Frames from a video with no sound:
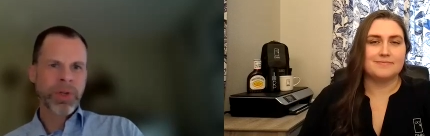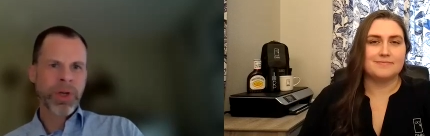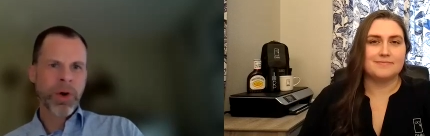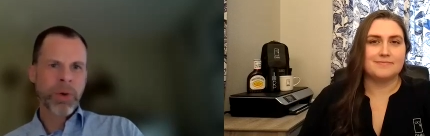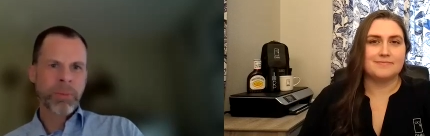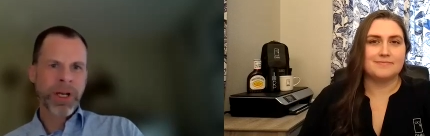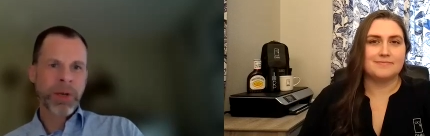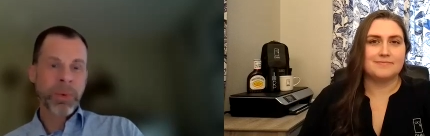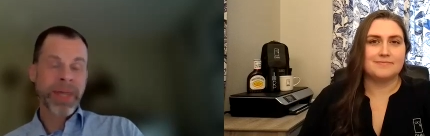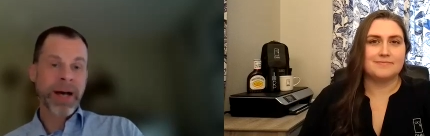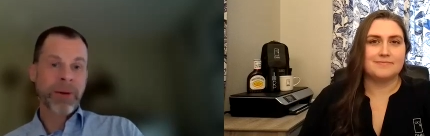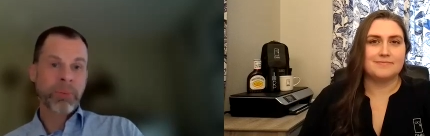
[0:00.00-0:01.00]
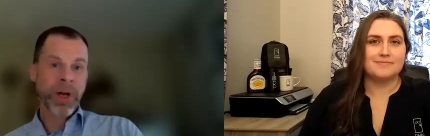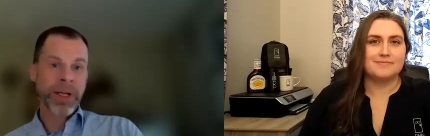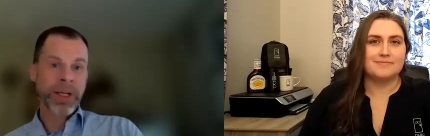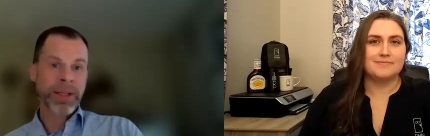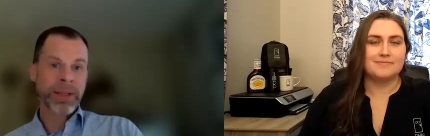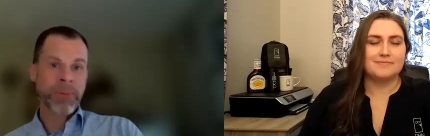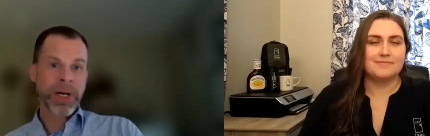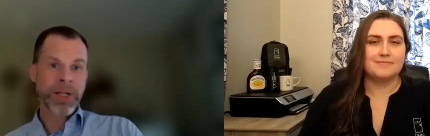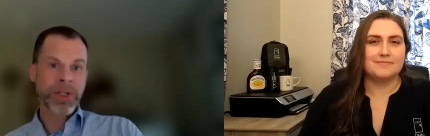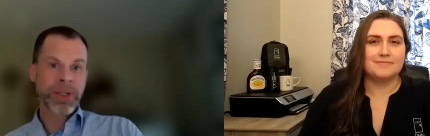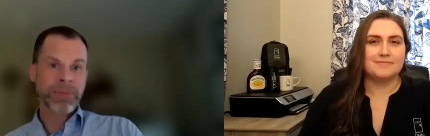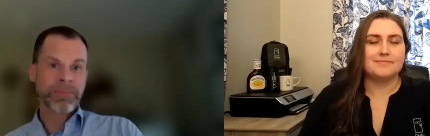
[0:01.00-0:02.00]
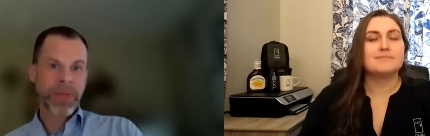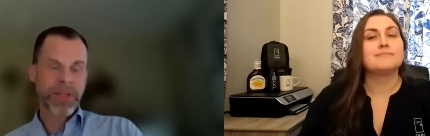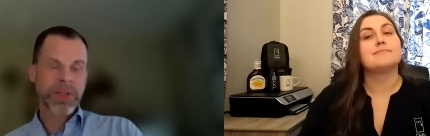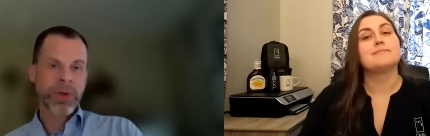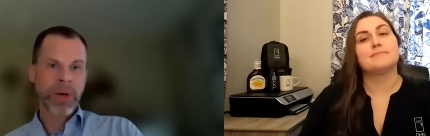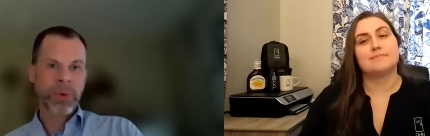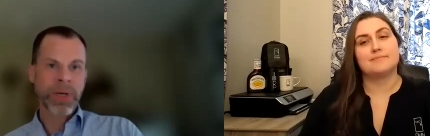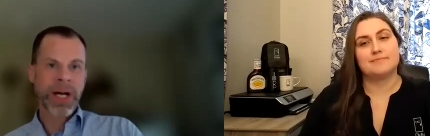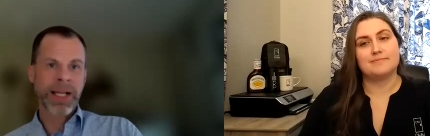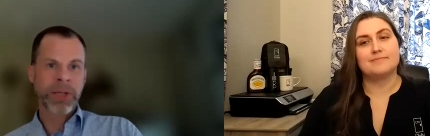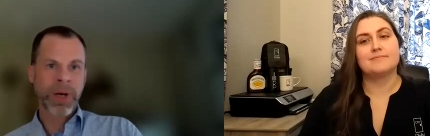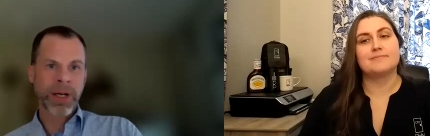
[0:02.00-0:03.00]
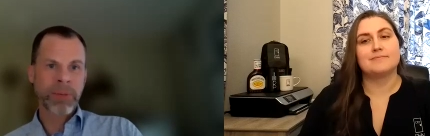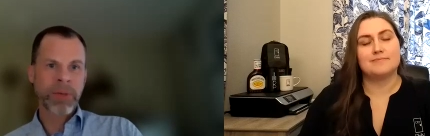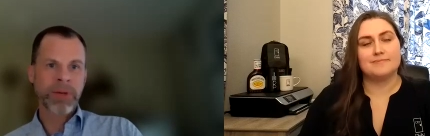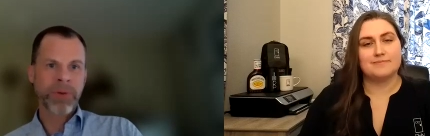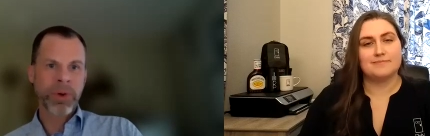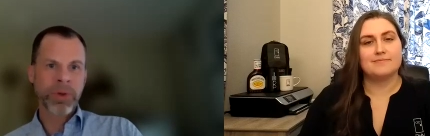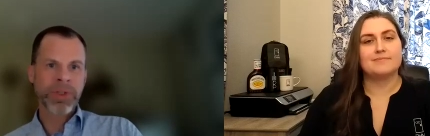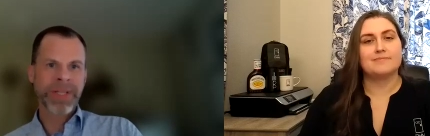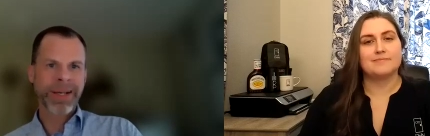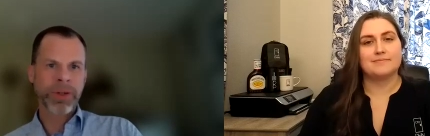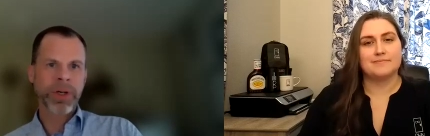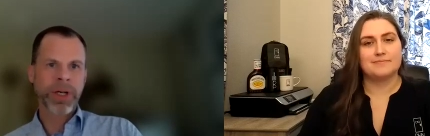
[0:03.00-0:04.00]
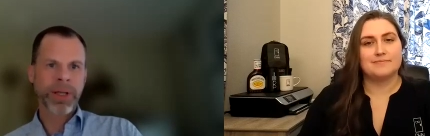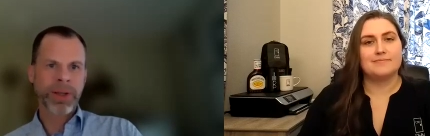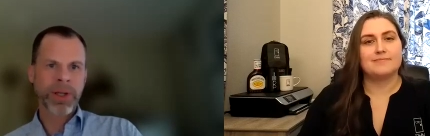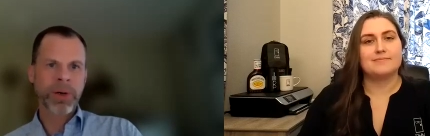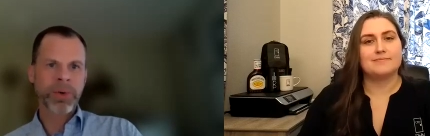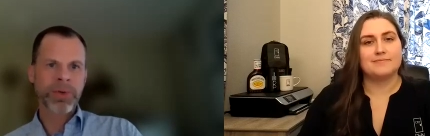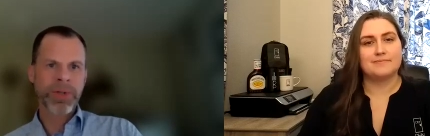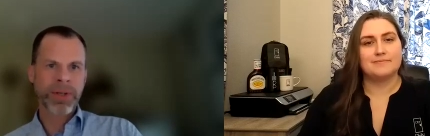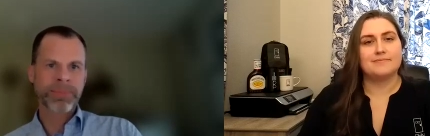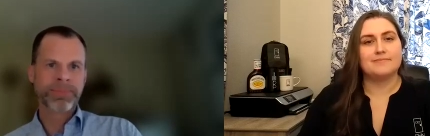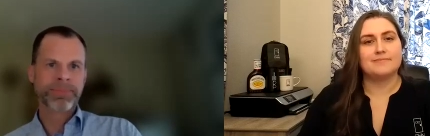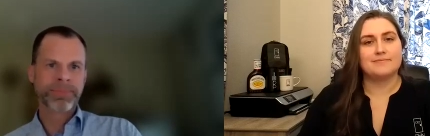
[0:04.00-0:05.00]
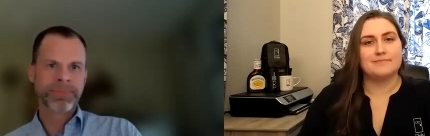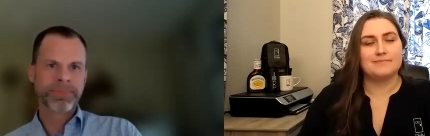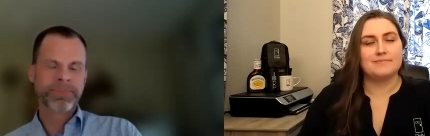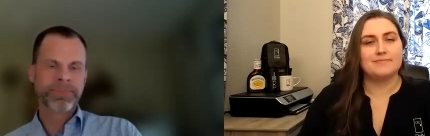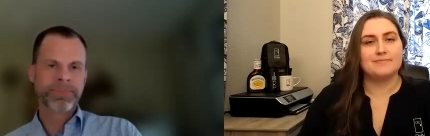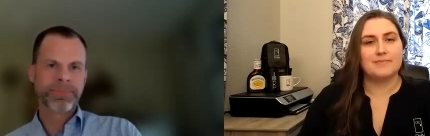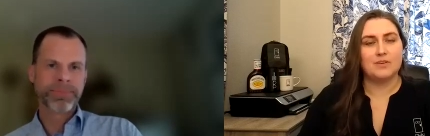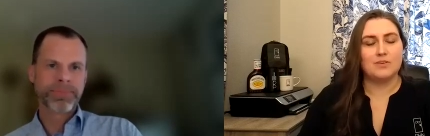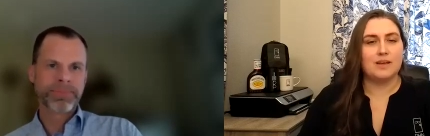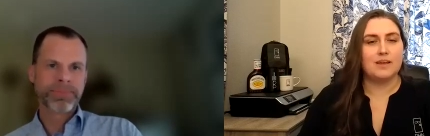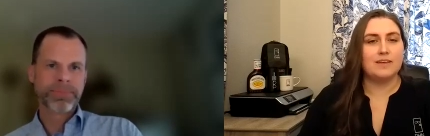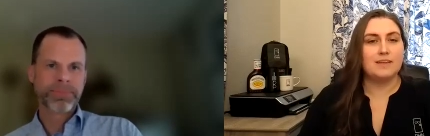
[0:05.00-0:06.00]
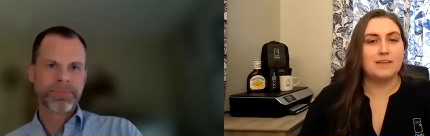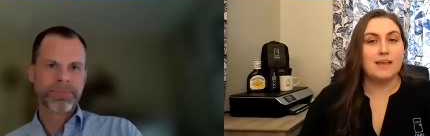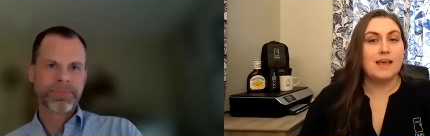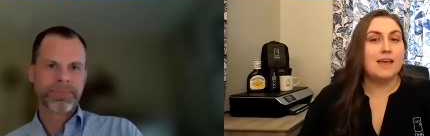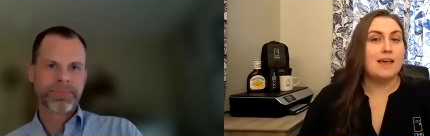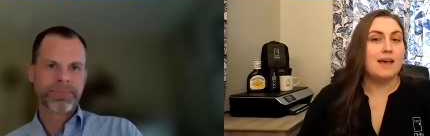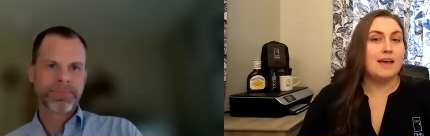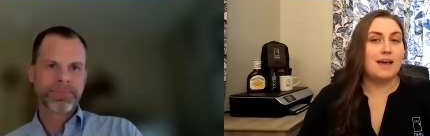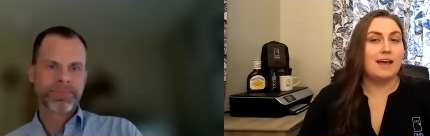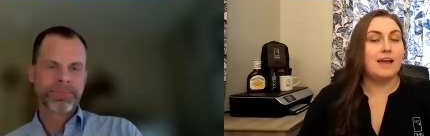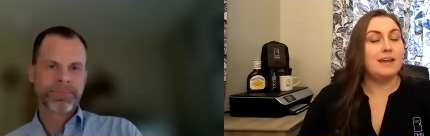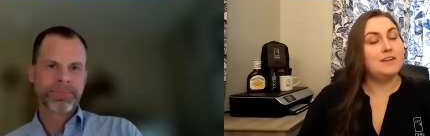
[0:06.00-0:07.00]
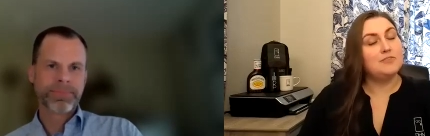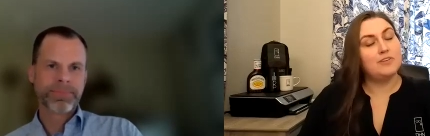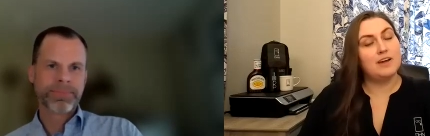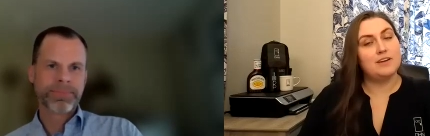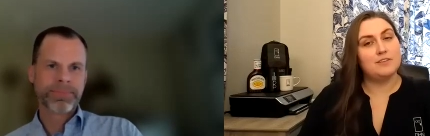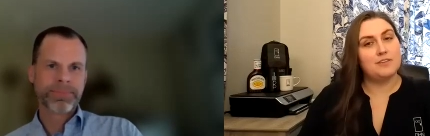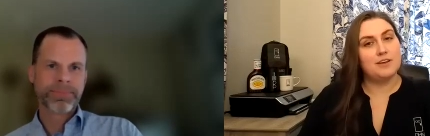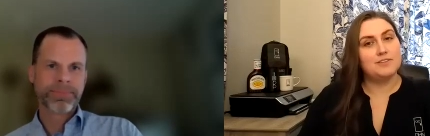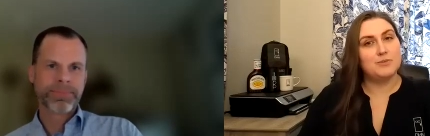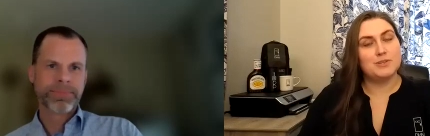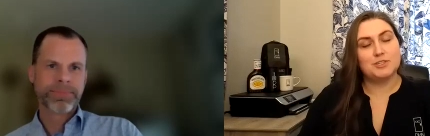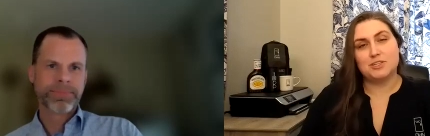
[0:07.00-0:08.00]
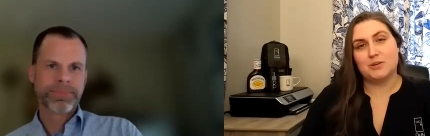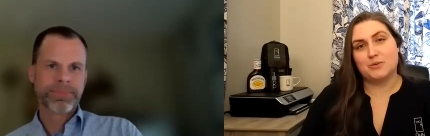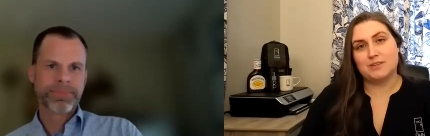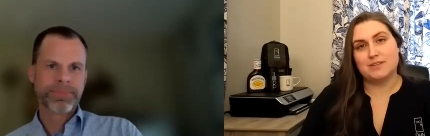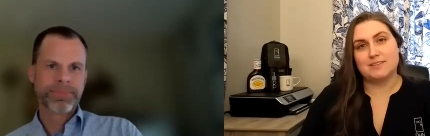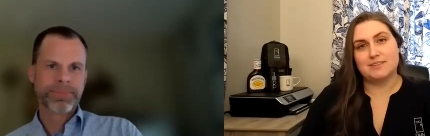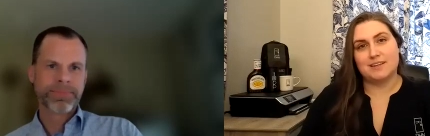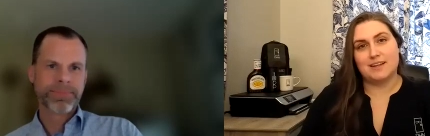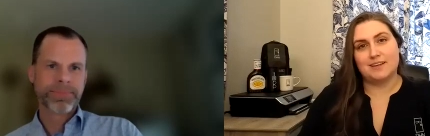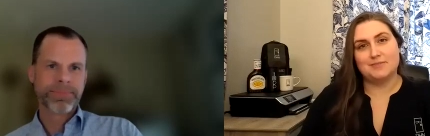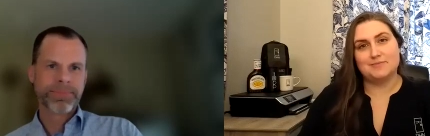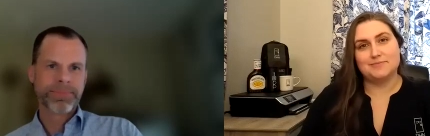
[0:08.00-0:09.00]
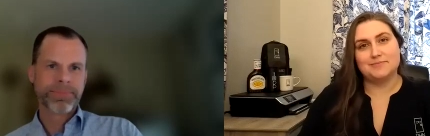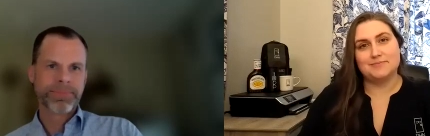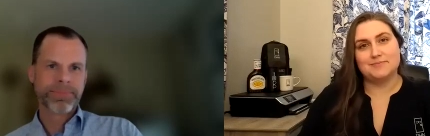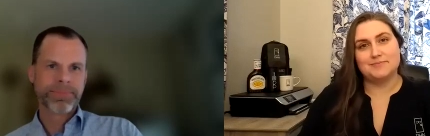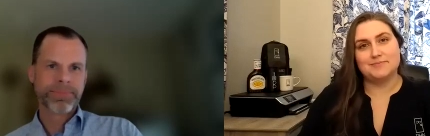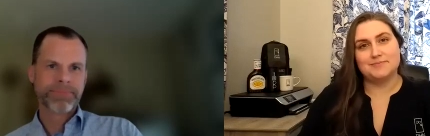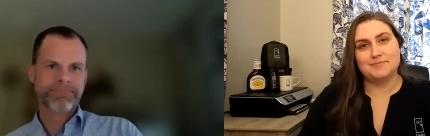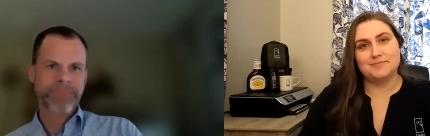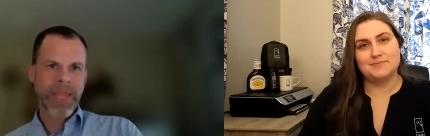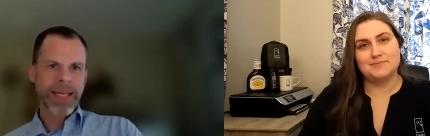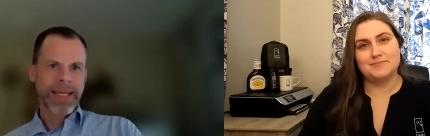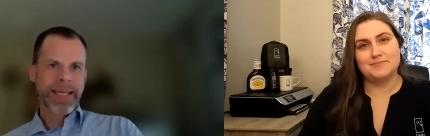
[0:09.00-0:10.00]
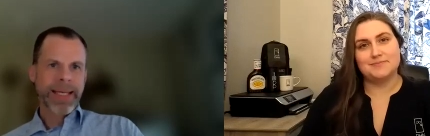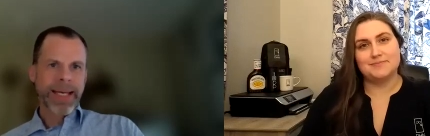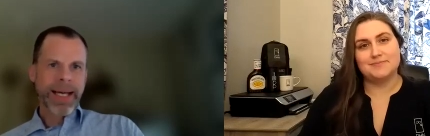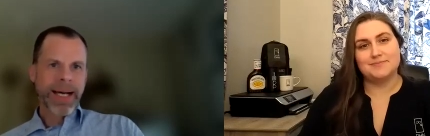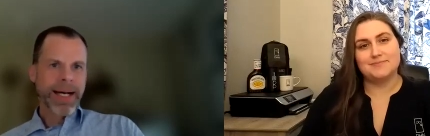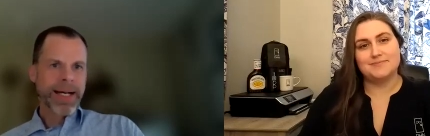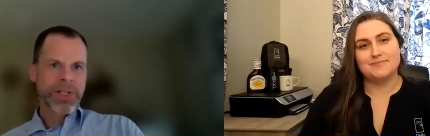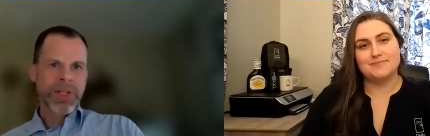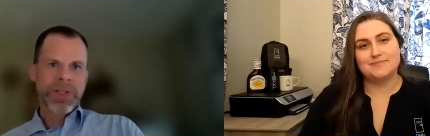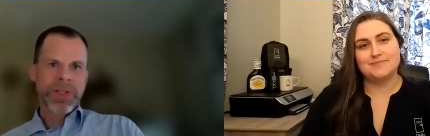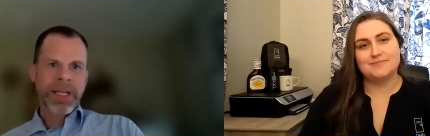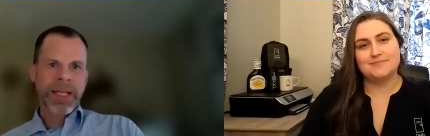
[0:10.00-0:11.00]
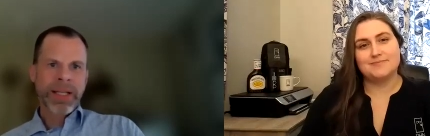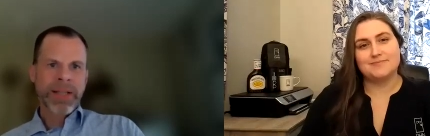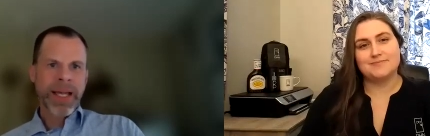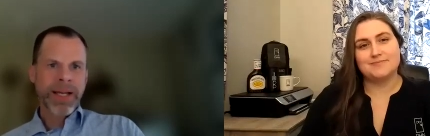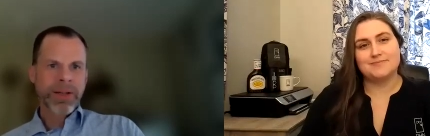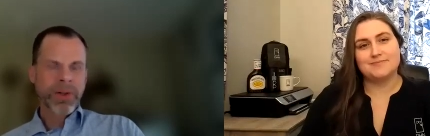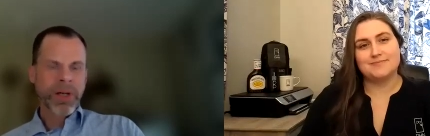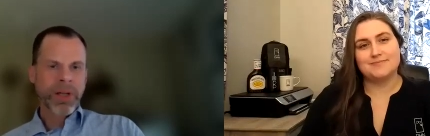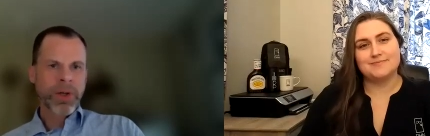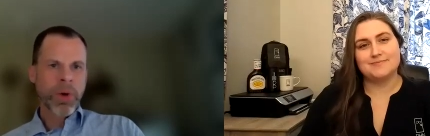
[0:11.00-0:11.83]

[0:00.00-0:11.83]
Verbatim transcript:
Speaker 1: the opening without breaking the budget. So I would highly recommend folks take a look at those.
Speaker 2: Okay. Uh, any final thoughts you want to share with us today?
Speaker 1: uh, just again, take a look at the